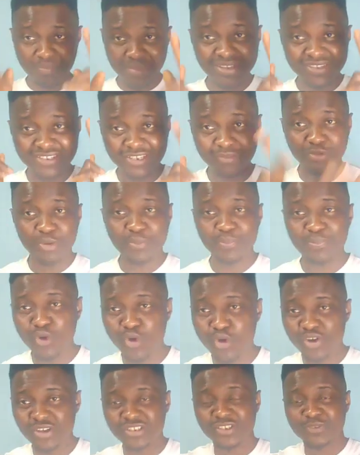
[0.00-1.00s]
Maximum
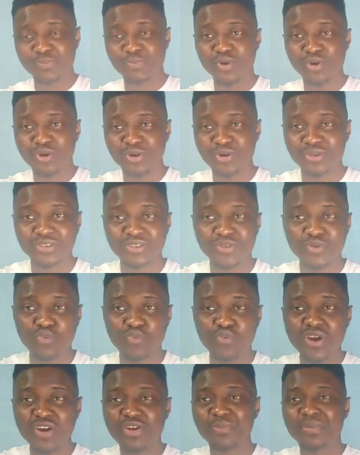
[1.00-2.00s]
Point Sport.
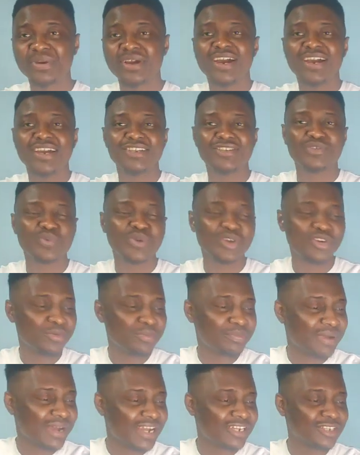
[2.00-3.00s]
Welcome, guys.
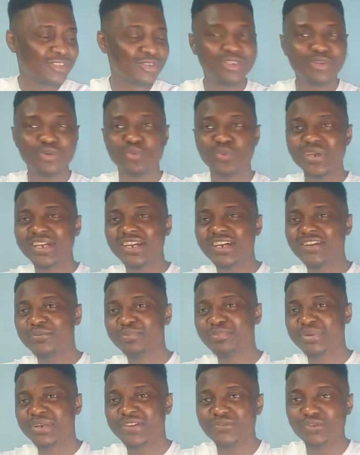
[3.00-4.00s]
Welcome back to the
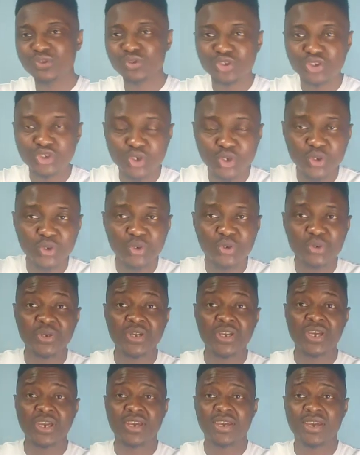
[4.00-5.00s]
weekend preview
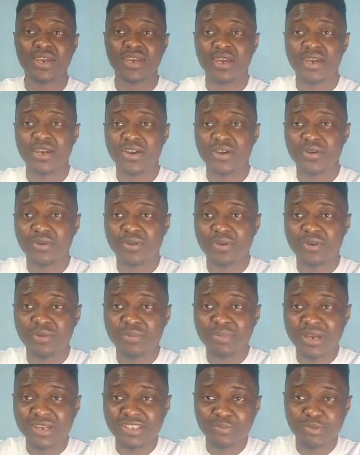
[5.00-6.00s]
show
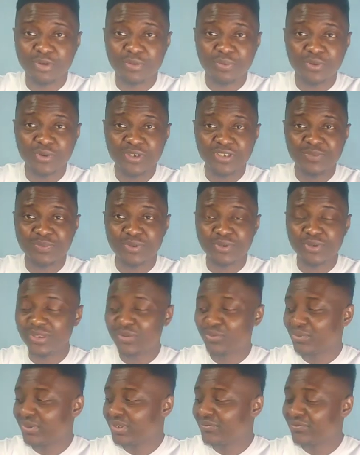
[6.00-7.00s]
on Maximum Point
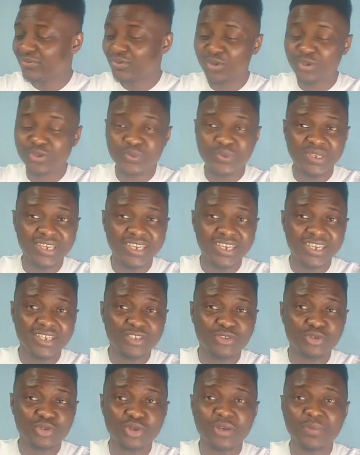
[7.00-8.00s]
Sport. And we're
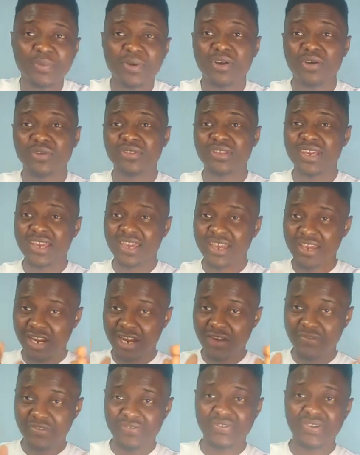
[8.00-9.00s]
here to talk about
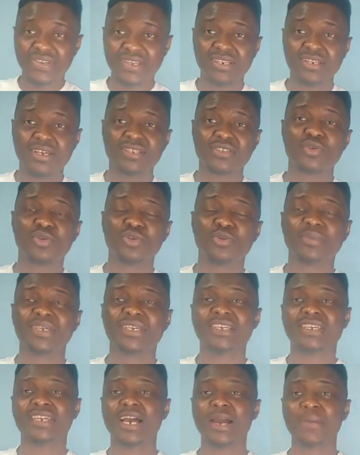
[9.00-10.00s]
everything that's going to
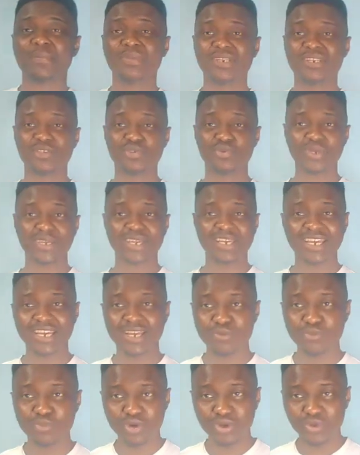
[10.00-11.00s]
be happening this
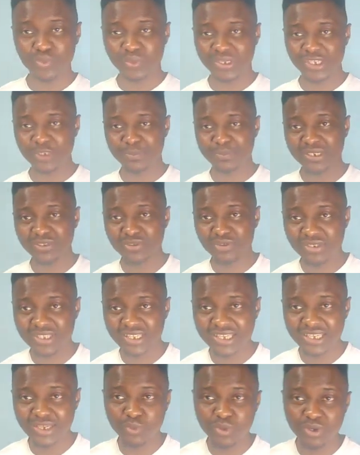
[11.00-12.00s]
weekend, what we expect to
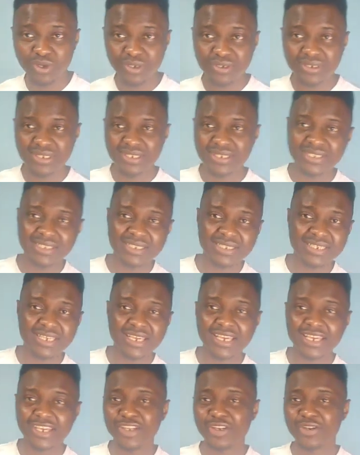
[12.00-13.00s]
see,
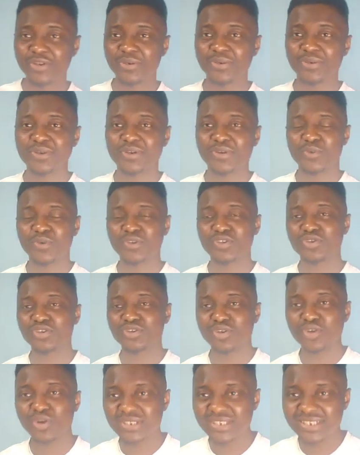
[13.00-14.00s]
what's
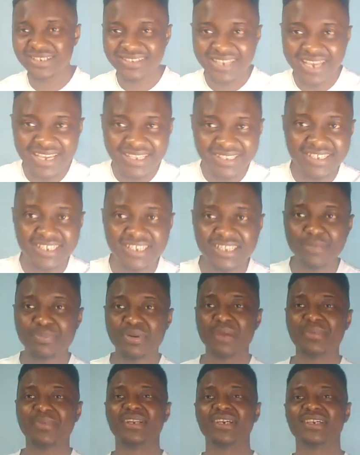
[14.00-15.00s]
going to cause anxiety in the
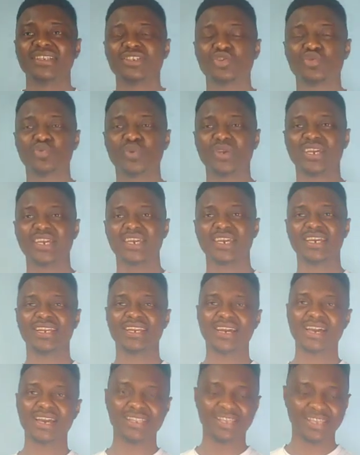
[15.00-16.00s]
Premier League this
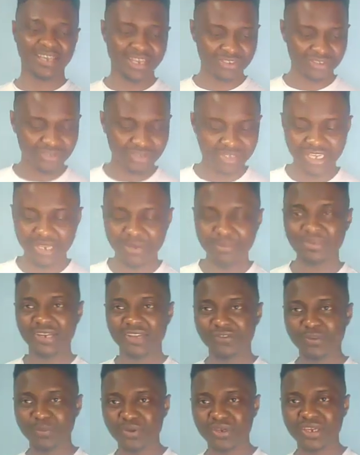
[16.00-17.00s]
weekend, the Arsenal game,
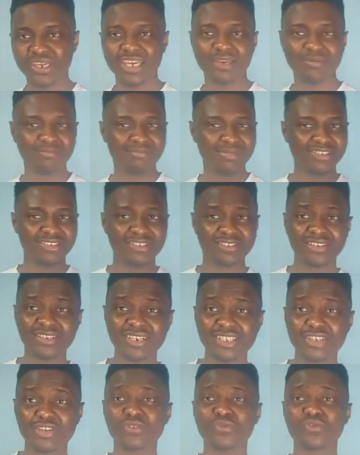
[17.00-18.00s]
Liverpool game, Manchester
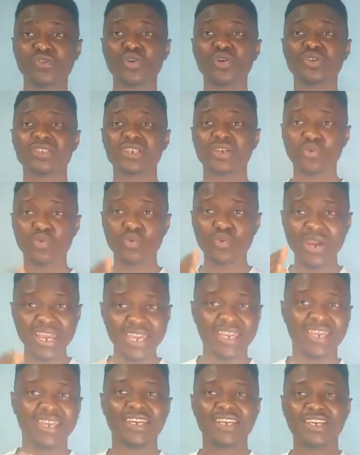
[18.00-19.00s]
United, of course,
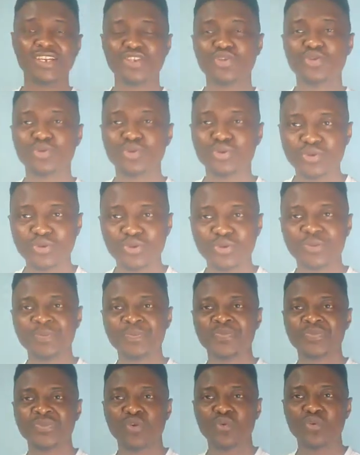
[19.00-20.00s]
away
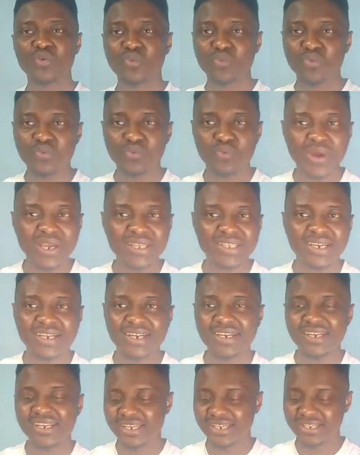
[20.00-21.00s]
to White
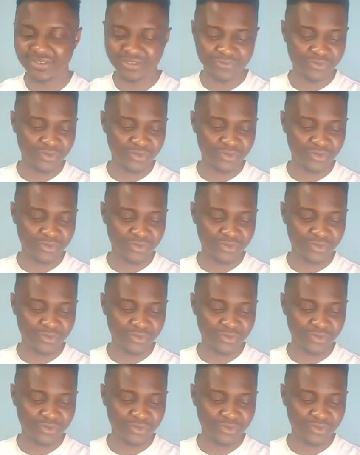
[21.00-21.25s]
Hart Lane.